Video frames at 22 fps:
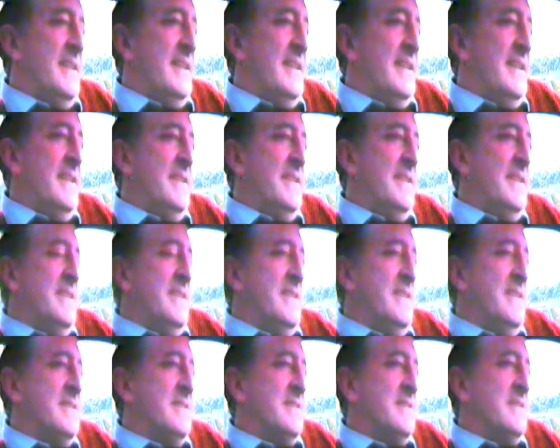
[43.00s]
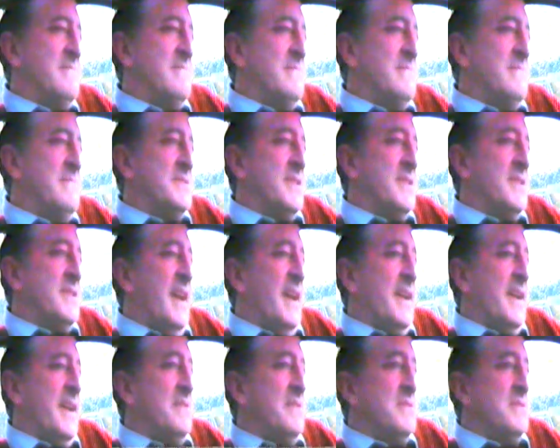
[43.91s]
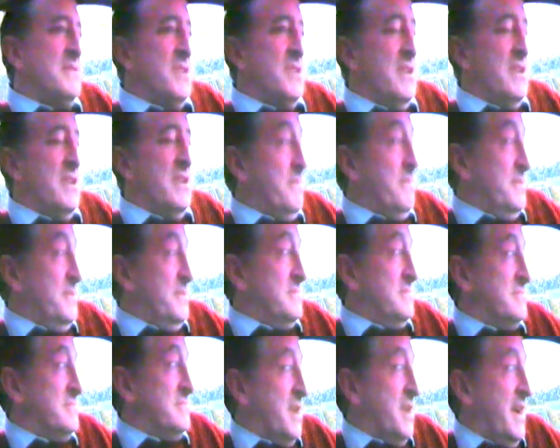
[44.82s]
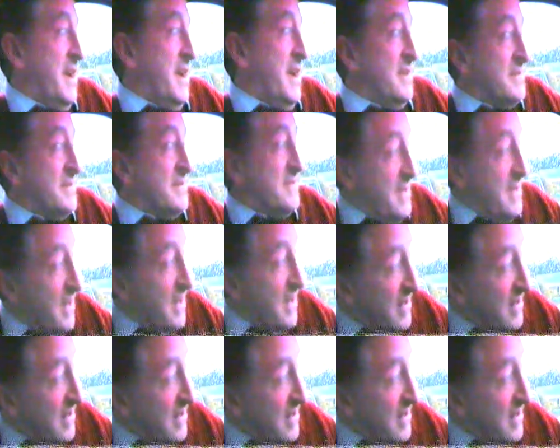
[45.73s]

And Mr. Glacken, he was staying up in Scandals, yeah.